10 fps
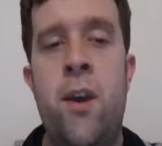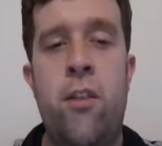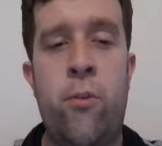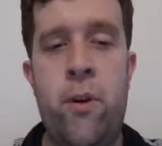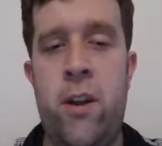
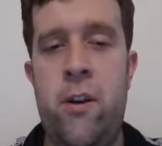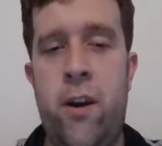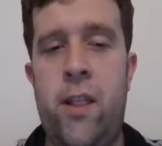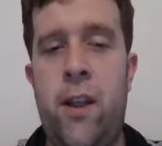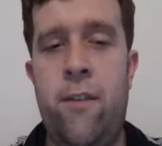Three and
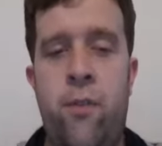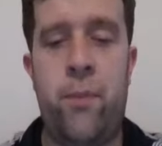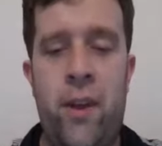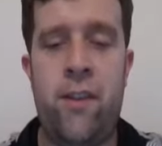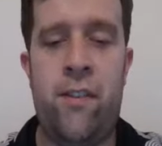nine left to
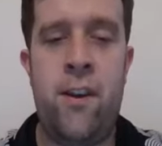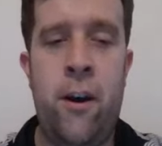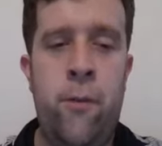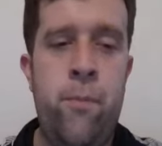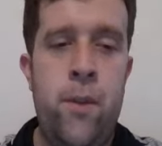place
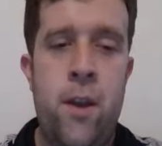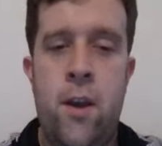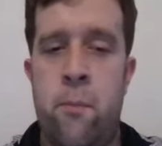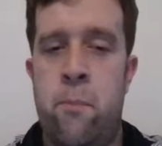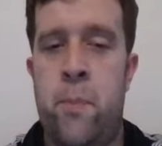here,
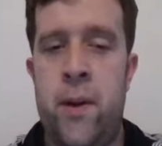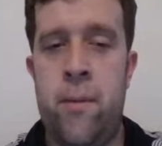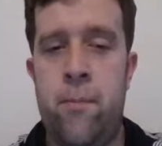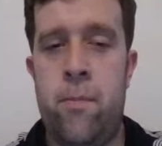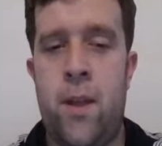but
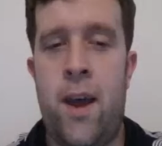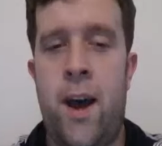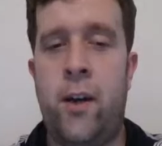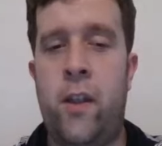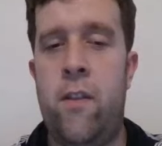
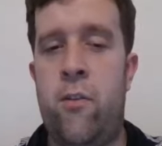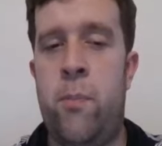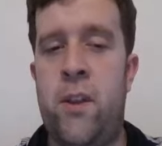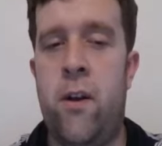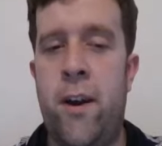how can this
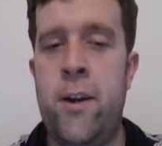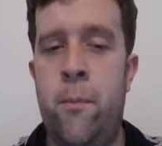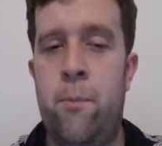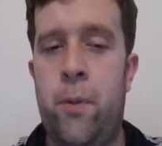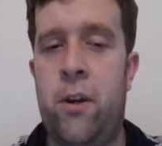be 9?
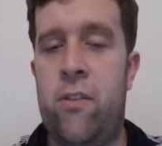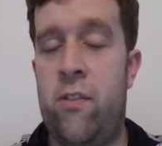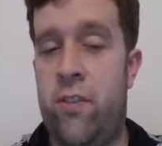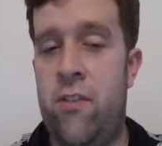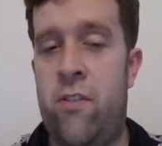Because
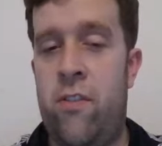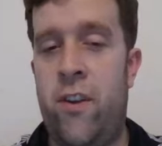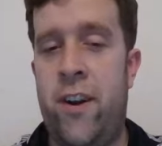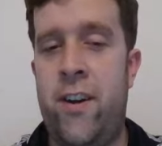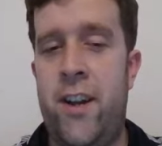if this is
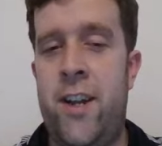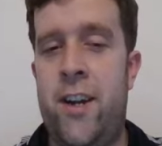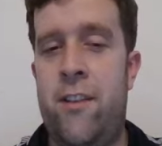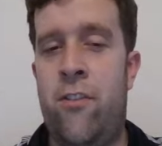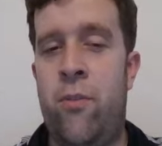9, it
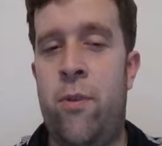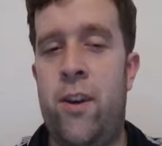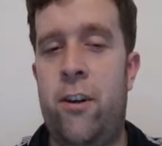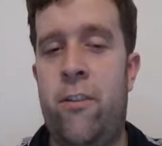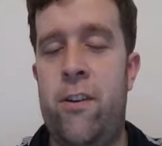needs to
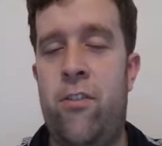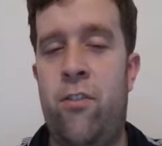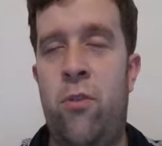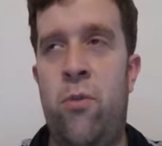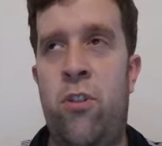increase
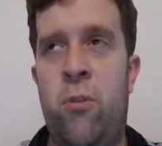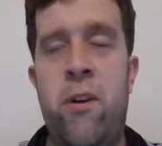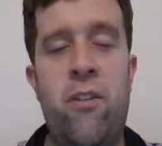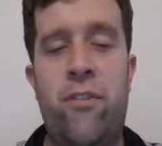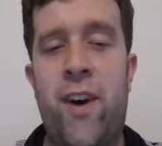to 3
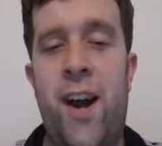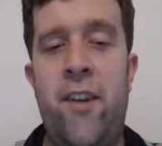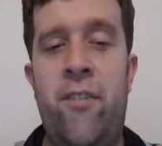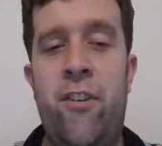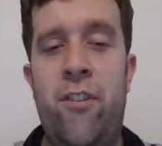or 5.
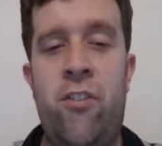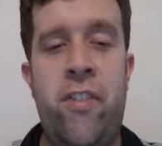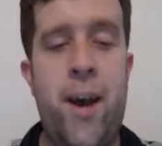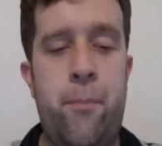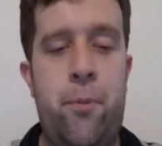So
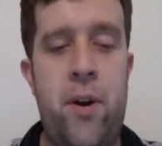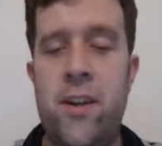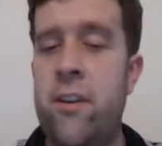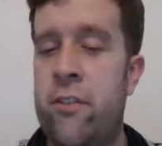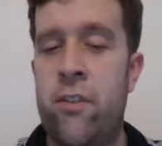that
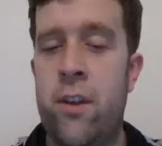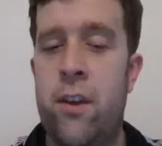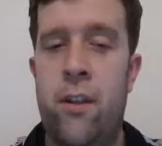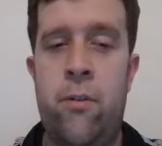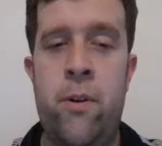breaks
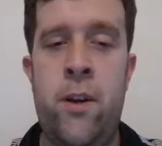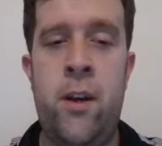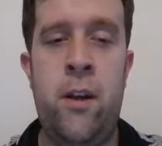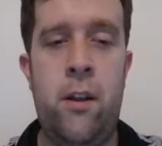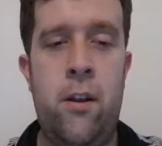3,
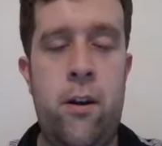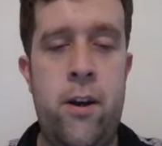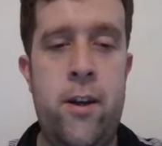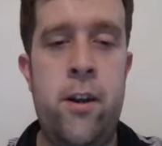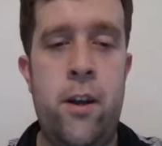
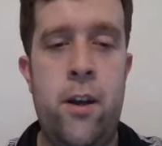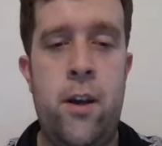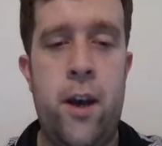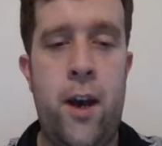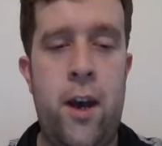9.
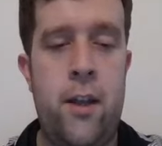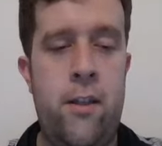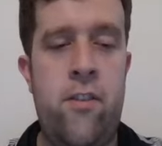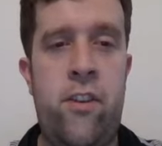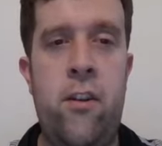Uh,
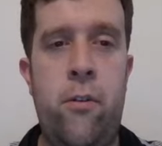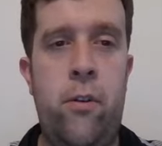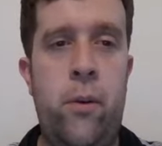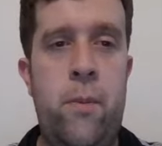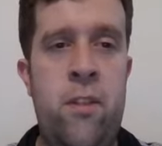this can no
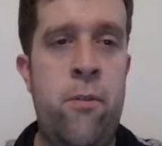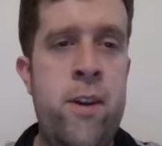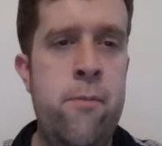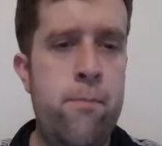longer be 3.